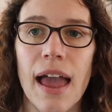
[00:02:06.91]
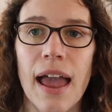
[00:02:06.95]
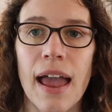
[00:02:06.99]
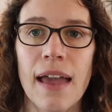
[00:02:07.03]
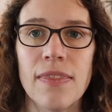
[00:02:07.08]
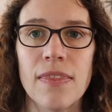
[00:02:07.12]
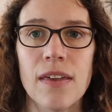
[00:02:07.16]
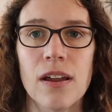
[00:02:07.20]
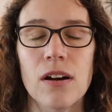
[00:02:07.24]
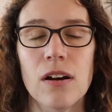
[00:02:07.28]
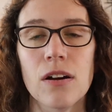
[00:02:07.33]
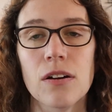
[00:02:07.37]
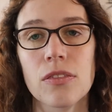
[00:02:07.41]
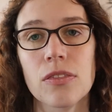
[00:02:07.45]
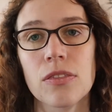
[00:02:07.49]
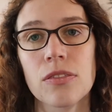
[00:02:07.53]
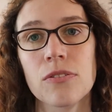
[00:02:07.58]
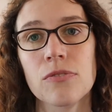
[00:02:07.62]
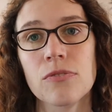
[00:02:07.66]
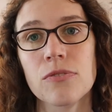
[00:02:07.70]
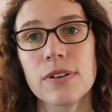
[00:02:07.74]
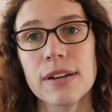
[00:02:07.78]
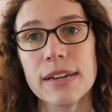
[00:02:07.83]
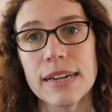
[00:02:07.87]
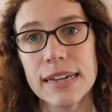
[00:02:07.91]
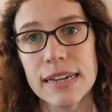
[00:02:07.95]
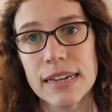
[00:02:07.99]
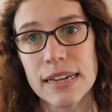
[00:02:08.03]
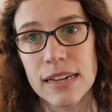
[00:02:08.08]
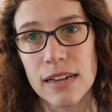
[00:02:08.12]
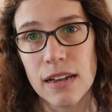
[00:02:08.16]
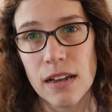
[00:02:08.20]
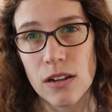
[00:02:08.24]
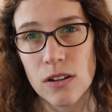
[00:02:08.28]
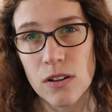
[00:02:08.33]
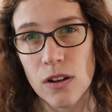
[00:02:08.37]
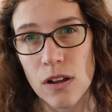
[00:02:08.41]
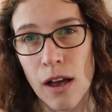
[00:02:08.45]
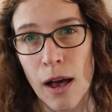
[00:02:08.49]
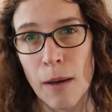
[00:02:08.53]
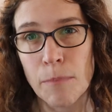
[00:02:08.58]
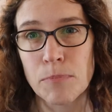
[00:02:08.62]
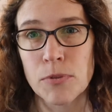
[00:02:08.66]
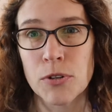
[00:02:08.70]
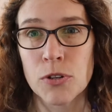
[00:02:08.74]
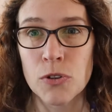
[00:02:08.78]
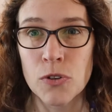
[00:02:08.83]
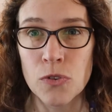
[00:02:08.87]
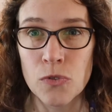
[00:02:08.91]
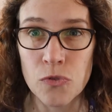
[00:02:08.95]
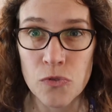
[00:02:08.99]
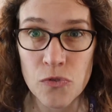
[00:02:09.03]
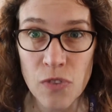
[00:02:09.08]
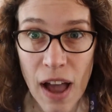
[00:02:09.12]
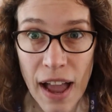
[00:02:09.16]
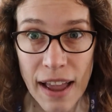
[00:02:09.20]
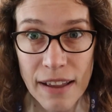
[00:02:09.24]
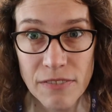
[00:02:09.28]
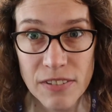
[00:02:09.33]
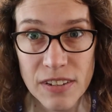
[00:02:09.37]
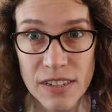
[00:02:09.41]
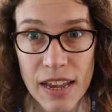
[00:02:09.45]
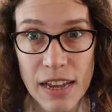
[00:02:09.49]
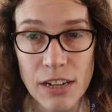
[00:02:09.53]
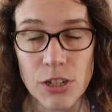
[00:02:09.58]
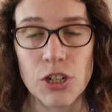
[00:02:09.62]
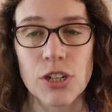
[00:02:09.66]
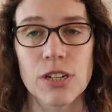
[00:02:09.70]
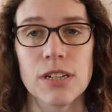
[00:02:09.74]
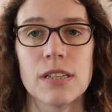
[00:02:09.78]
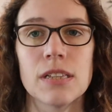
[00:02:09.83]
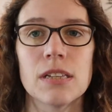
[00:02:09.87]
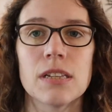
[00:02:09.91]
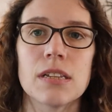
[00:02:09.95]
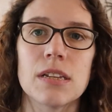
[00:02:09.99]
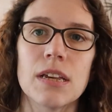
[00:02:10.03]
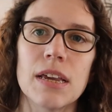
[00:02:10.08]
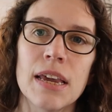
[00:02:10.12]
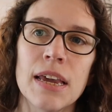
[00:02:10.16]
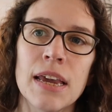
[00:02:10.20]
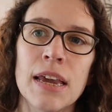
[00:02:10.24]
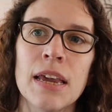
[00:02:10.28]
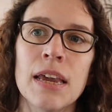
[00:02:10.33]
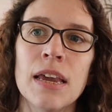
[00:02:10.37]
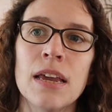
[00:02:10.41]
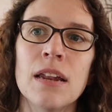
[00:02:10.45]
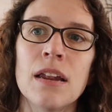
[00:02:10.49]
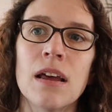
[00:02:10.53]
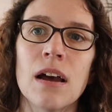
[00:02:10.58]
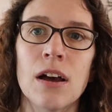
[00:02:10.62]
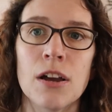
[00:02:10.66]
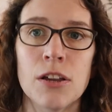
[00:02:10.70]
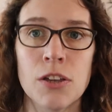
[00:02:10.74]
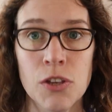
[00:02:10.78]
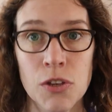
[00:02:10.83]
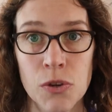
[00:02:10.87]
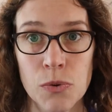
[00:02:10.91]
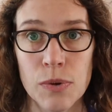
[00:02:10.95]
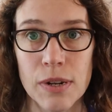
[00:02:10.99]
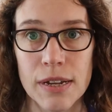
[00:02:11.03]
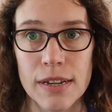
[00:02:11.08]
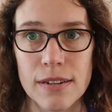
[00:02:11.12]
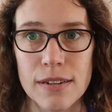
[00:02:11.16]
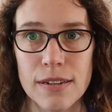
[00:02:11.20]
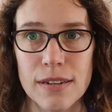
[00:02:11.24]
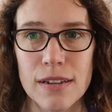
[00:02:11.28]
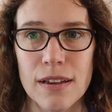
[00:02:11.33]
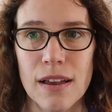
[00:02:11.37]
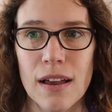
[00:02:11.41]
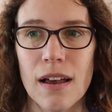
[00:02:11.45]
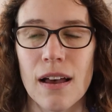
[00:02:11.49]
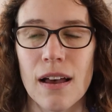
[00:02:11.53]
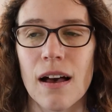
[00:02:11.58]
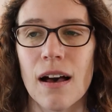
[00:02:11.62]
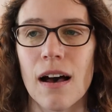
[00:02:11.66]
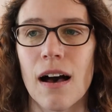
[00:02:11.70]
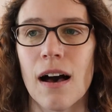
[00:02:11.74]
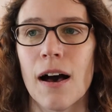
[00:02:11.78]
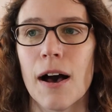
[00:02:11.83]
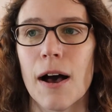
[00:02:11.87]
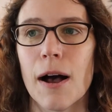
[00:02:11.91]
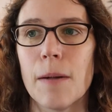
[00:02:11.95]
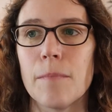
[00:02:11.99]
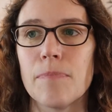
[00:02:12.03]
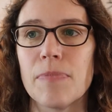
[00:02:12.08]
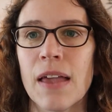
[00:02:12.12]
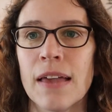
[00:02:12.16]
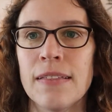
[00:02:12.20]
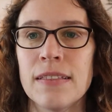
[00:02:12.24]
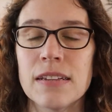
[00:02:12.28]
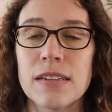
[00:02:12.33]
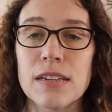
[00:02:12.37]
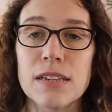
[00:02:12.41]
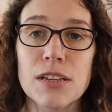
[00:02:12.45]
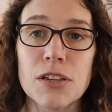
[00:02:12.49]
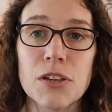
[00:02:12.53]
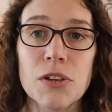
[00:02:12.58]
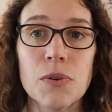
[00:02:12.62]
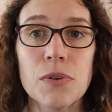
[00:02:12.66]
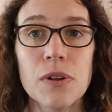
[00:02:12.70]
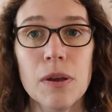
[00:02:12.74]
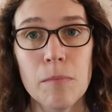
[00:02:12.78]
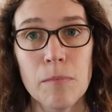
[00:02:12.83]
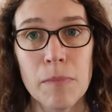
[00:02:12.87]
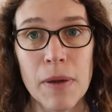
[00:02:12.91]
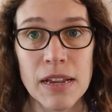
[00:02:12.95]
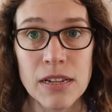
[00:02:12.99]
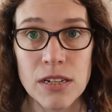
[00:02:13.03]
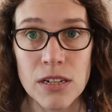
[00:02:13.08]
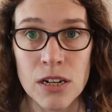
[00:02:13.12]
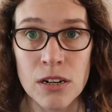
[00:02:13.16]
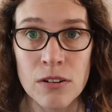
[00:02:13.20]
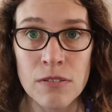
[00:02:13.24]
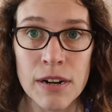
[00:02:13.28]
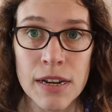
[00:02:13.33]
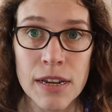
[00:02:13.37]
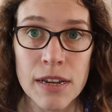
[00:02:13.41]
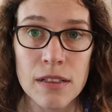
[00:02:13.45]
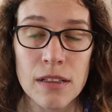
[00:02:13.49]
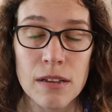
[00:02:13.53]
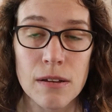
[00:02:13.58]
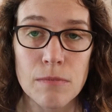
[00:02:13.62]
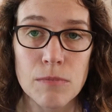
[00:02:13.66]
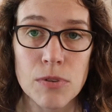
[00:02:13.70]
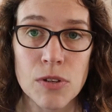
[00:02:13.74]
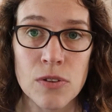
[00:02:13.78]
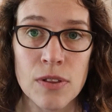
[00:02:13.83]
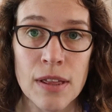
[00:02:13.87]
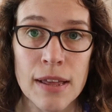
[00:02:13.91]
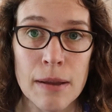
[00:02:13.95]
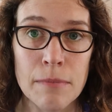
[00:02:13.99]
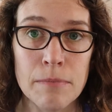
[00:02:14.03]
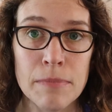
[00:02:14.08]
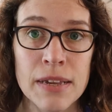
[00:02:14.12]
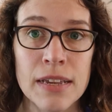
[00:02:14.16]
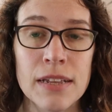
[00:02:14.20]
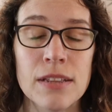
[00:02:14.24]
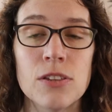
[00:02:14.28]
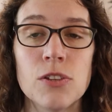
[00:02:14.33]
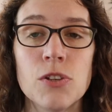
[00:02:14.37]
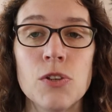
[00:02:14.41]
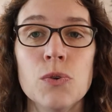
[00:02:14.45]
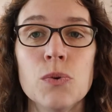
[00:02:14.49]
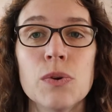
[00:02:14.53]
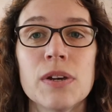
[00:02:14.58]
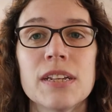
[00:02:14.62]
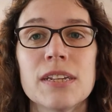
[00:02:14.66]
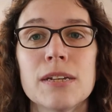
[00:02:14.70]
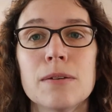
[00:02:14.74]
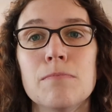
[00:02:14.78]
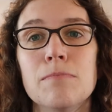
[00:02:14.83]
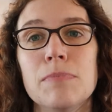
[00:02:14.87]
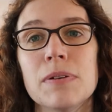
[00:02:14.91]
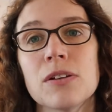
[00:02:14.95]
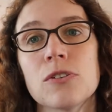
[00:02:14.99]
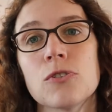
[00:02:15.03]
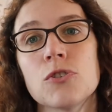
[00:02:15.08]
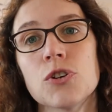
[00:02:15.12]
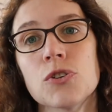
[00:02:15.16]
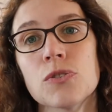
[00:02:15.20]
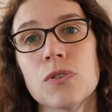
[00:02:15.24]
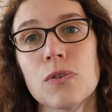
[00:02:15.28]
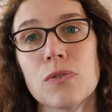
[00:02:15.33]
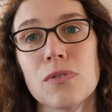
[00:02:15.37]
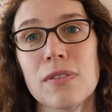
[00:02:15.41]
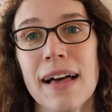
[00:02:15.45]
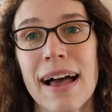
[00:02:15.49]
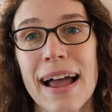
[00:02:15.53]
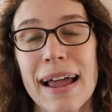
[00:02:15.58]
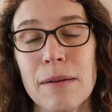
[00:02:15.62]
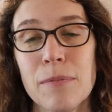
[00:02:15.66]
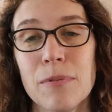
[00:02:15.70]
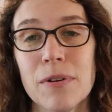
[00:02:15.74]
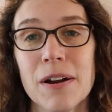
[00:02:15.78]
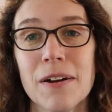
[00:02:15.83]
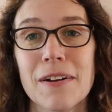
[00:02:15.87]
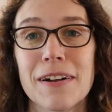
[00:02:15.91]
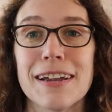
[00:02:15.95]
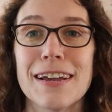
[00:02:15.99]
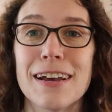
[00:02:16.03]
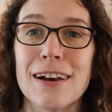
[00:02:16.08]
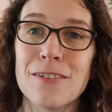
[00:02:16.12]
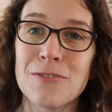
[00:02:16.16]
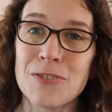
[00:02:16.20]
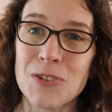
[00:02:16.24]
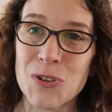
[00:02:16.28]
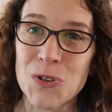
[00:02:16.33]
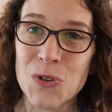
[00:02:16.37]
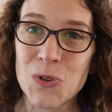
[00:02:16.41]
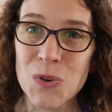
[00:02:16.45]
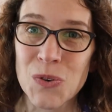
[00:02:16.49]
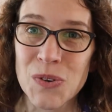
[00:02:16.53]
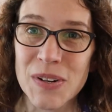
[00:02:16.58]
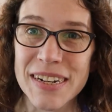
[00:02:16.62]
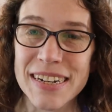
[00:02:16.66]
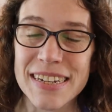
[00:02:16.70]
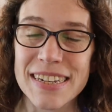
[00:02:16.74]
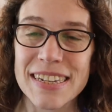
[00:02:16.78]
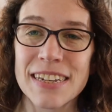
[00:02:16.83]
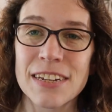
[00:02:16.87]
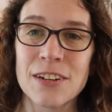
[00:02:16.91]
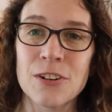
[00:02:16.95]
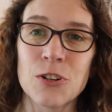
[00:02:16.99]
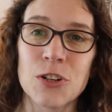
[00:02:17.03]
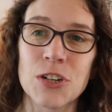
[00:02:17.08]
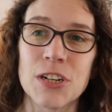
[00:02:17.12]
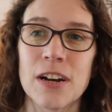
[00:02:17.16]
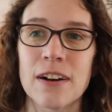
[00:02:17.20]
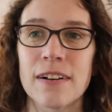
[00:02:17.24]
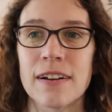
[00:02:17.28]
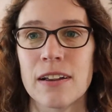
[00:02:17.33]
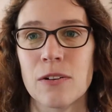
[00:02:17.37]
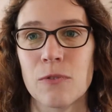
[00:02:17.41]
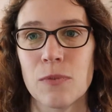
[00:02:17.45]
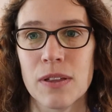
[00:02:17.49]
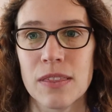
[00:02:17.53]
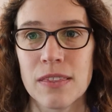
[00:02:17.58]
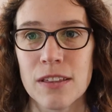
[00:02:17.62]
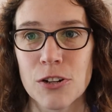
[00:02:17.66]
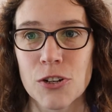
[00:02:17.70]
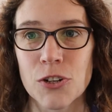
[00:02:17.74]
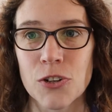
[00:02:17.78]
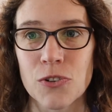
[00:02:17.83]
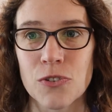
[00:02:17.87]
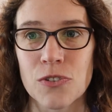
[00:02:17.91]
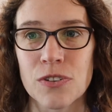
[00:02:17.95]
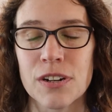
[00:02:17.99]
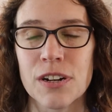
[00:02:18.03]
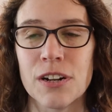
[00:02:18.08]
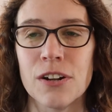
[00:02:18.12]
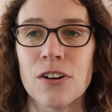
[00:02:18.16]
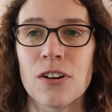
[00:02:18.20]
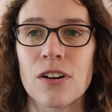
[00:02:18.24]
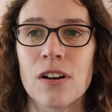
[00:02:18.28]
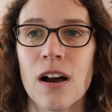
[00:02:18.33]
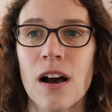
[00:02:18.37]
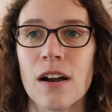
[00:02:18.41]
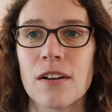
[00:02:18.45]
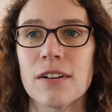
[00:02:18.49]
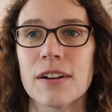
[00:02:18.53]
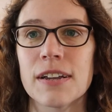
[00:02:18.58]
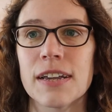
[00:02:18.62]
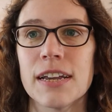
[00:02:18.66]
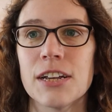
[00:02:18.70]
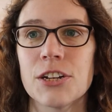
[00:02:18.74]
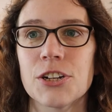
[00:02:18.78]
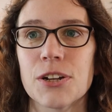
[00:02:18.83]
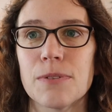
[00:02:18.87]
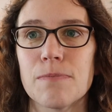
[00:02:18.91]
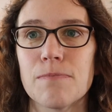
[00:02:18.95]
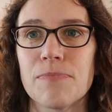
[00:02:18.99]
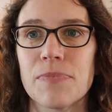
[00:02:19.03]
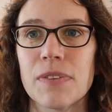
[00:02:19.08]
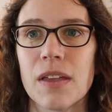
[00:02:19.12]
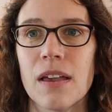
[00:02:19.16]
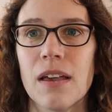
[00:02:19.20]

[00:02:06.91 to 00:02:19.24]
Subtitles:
And there are 3 up to 5 sessions in a unit. And this is a unit-based curriculum, so that means you get to build your own library of stories that you're sharing with the children in your congregation.